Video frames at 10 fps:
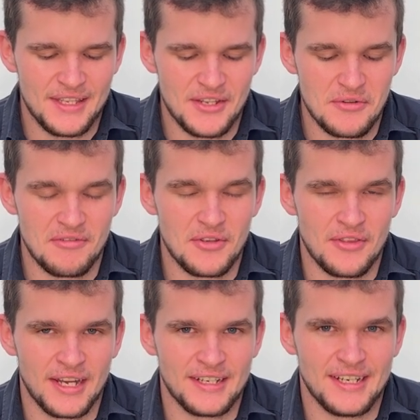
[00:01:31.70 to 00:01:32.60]
Did a review on
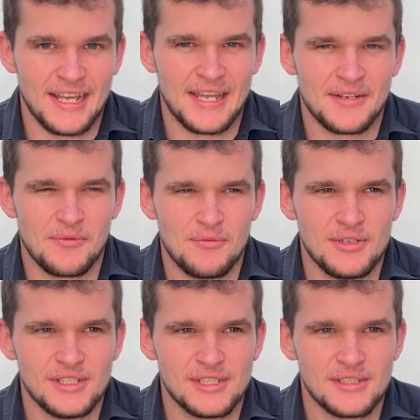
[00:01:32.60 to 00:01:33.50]
that guy, and it
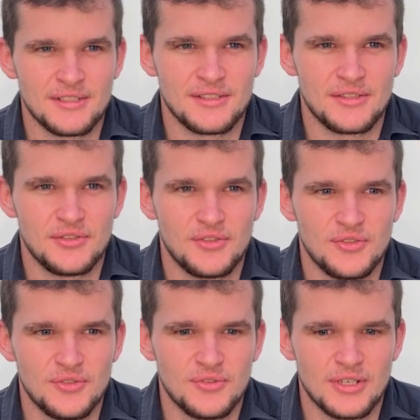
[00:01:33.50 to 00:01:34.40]
wasn't
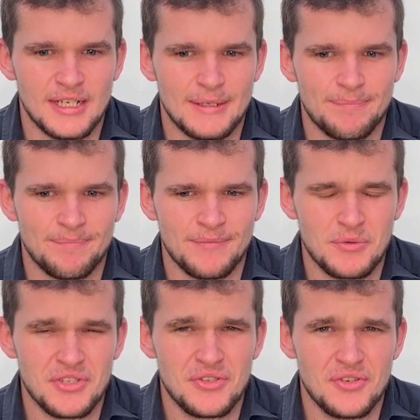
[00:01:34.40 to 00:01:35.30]
too
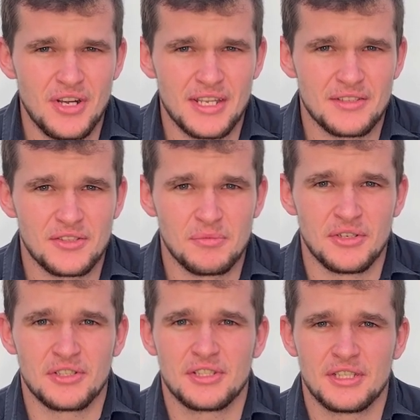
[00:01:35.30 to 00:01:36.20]
great, to be
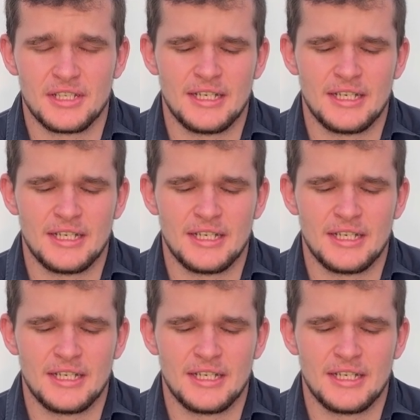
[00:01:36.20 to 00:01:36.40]
honest.